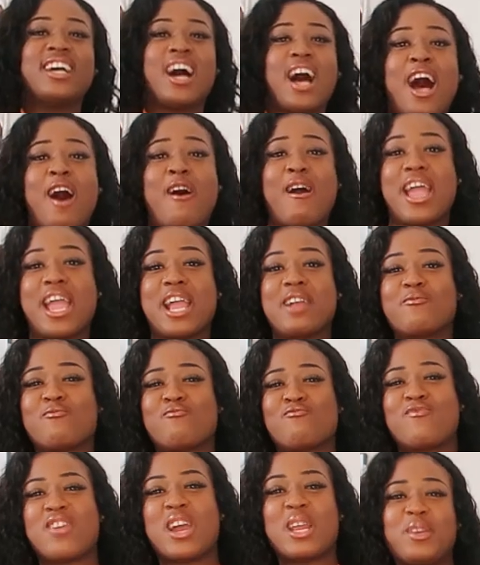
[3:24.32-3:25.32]
Y'all
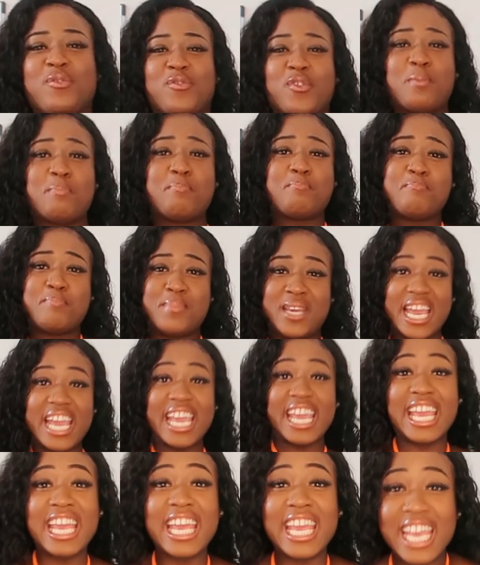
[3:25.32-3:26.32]
ain't ready for
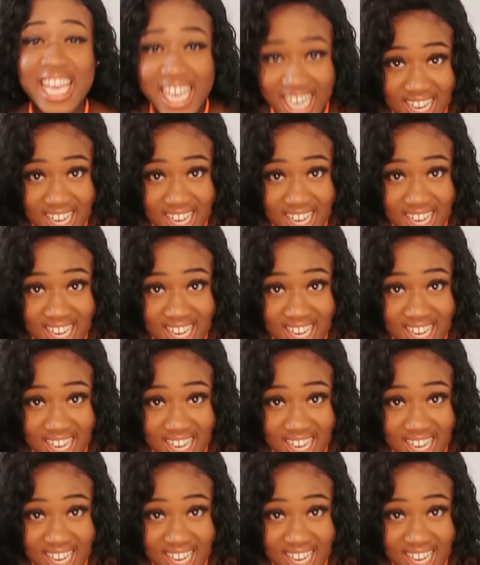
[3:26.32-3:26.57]
me.